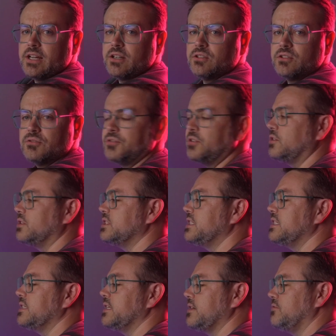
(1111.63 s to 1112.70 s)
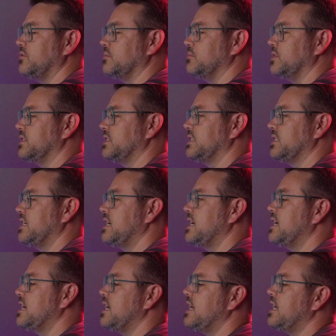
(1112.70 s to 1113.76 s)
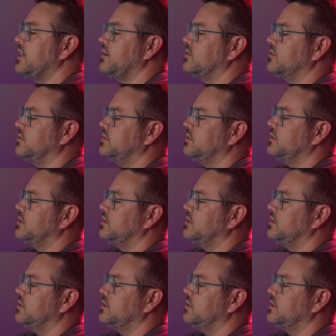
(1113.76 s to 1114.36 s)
I don't know if you can see that from this angle,